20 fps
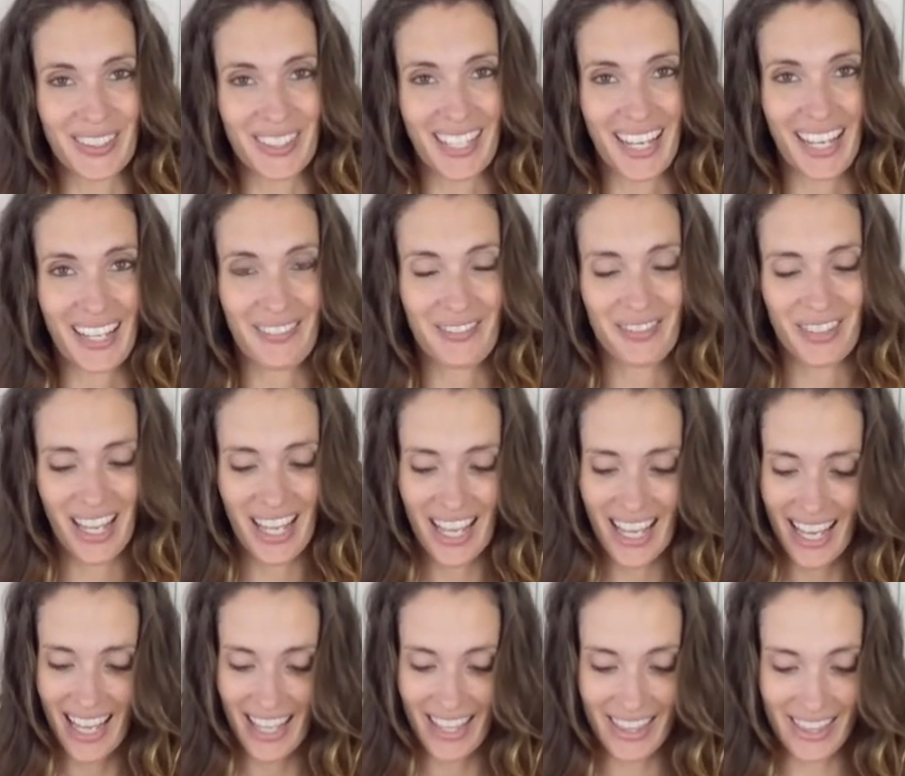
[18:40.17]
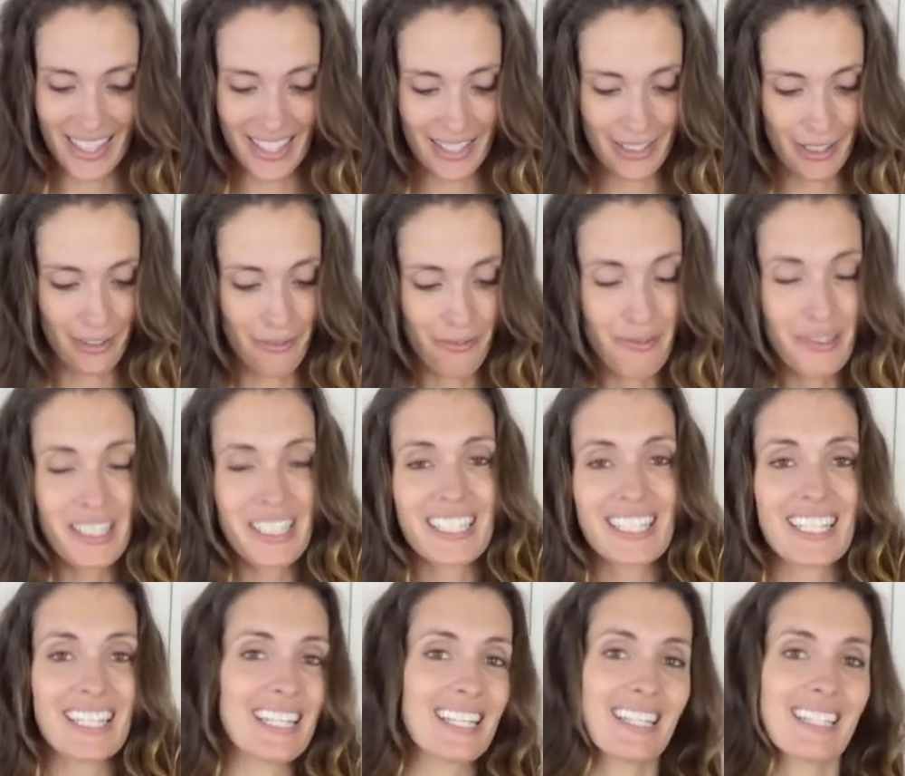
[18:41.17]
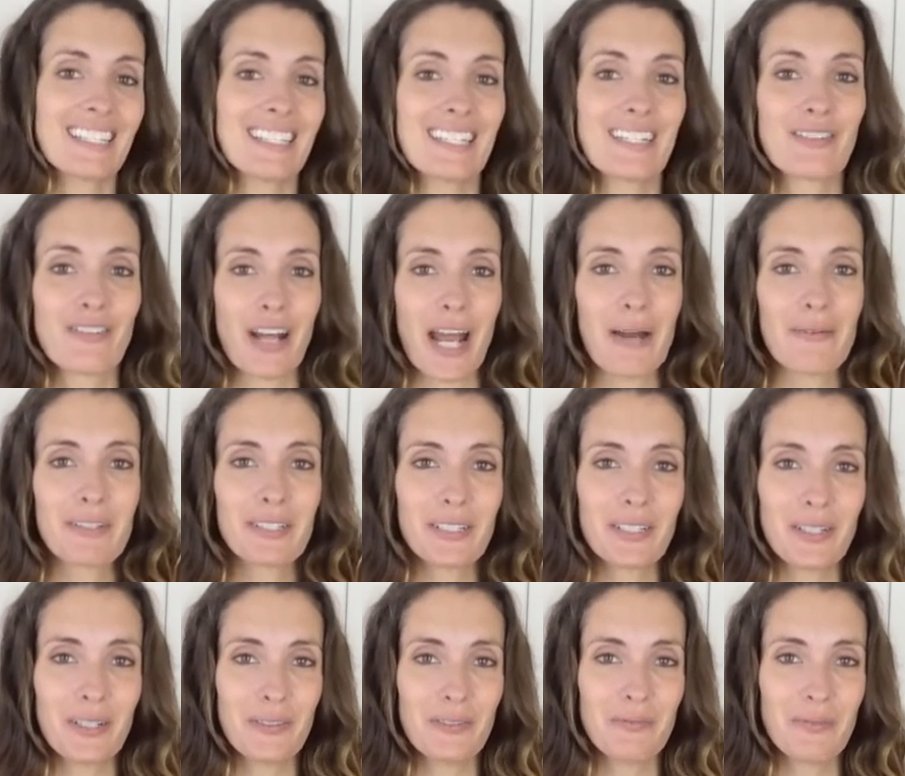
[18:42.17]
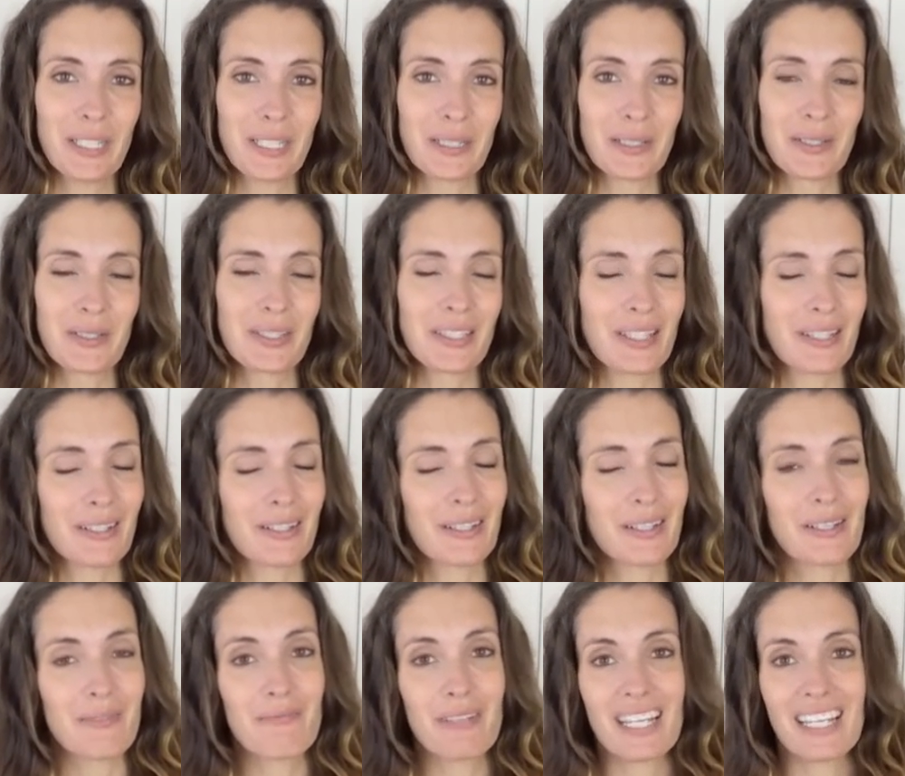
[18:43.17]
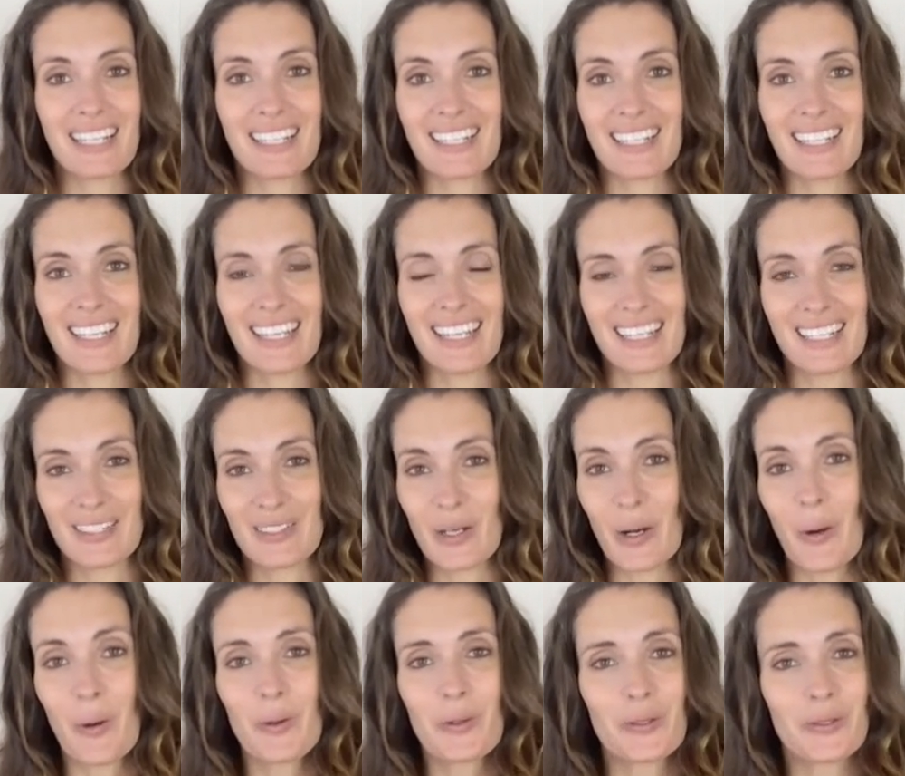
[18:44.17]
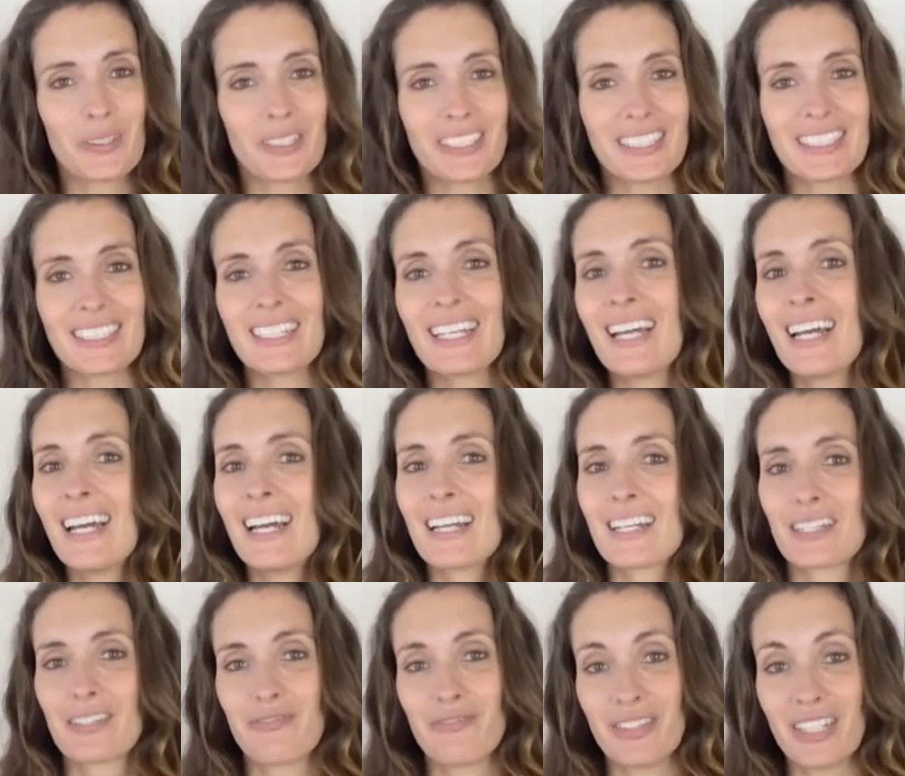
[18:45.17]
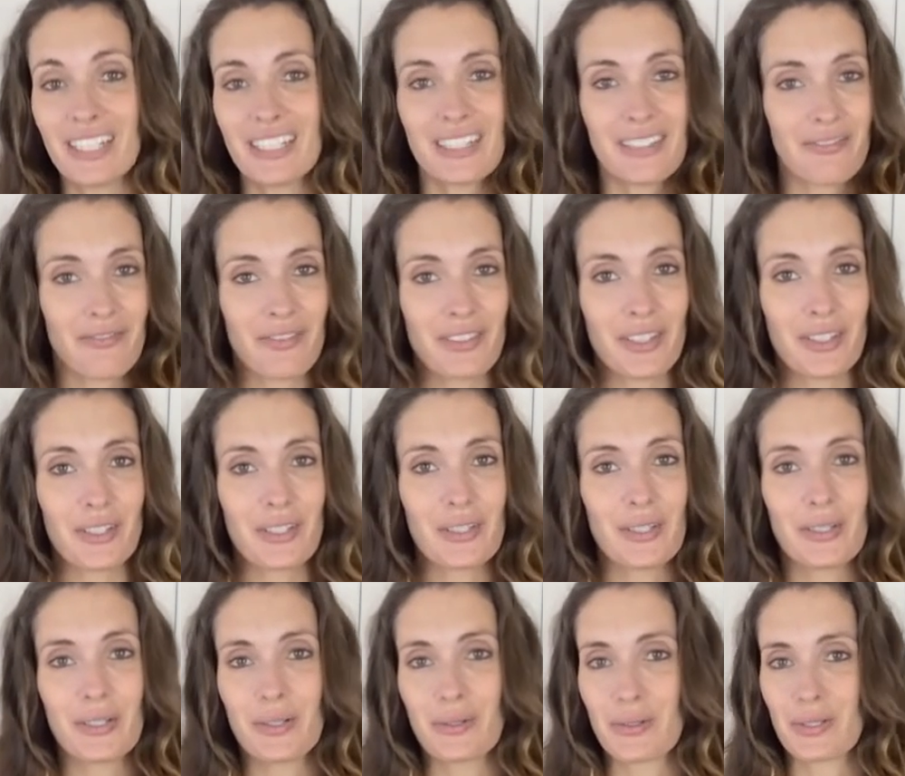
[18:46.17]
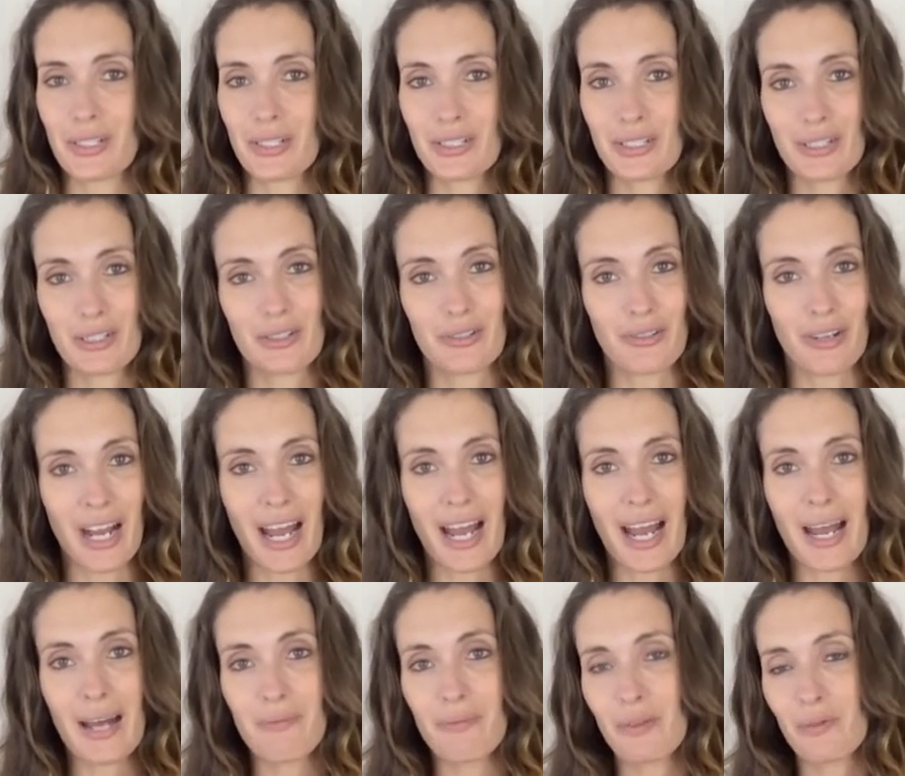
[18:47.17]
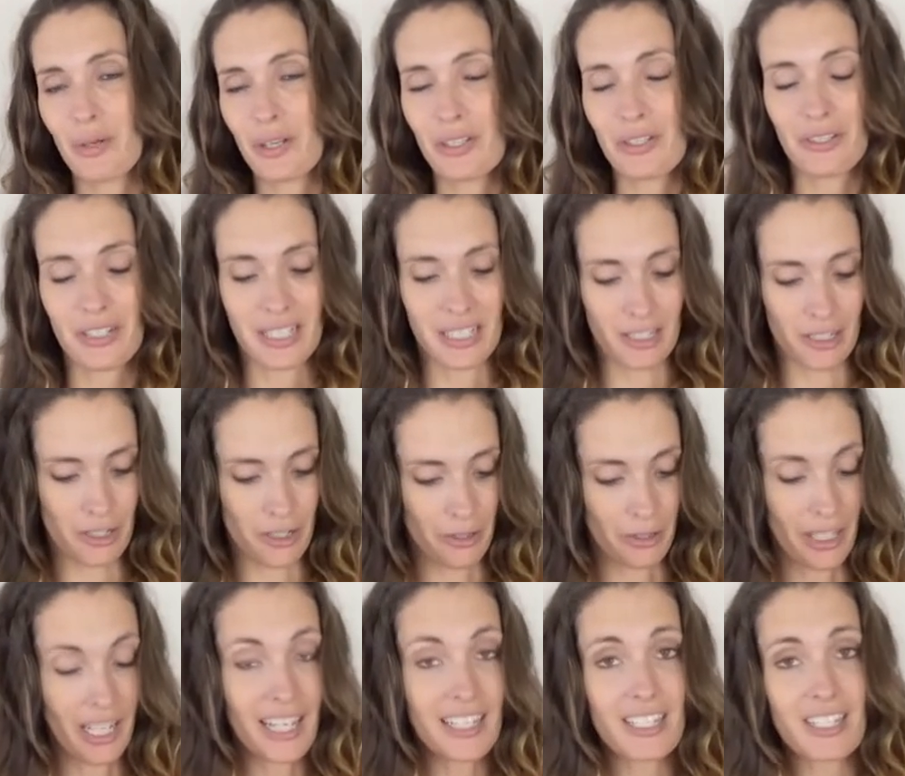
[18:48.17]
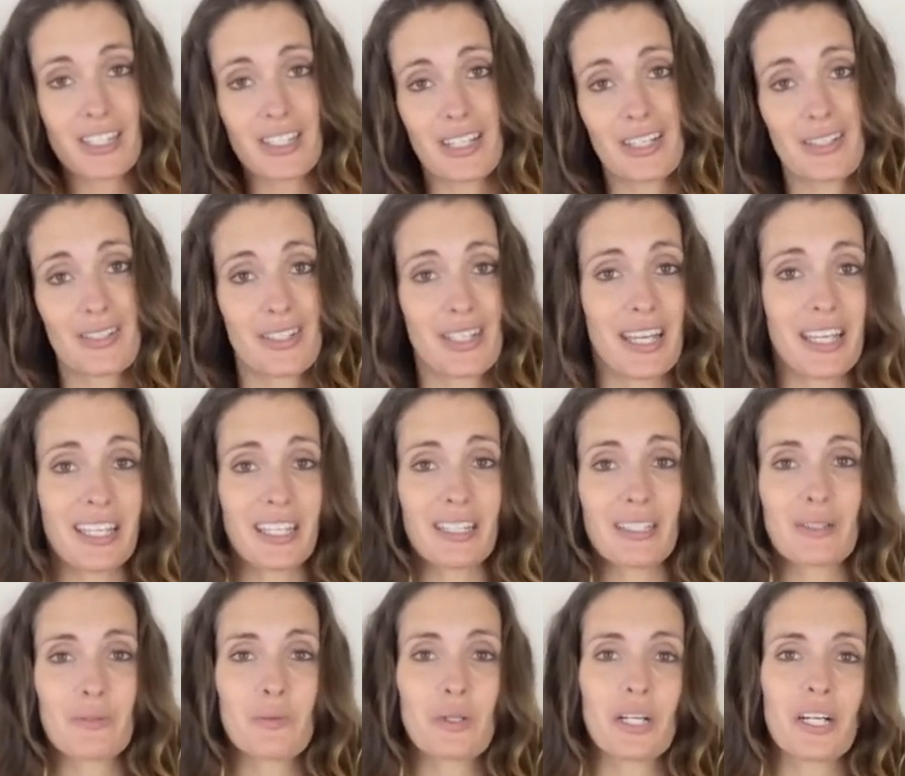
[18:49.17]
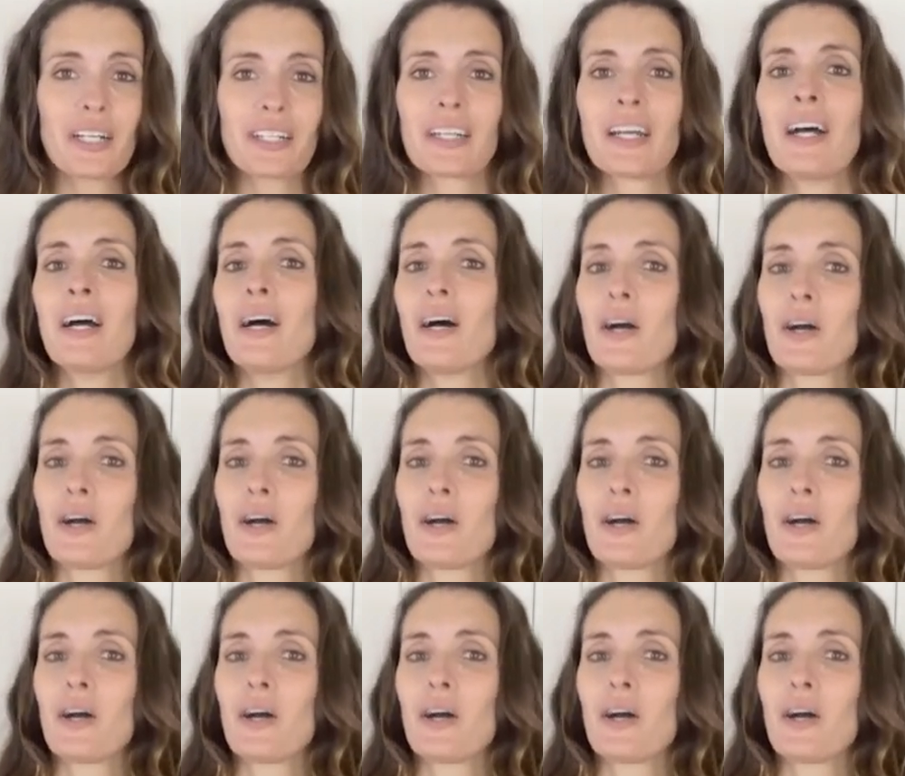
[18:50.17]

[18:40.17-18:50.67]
your life. These are really easy grab and go meals that are going to make it totally convenient for you just to grab, whether it's your lunch that you're taking to work,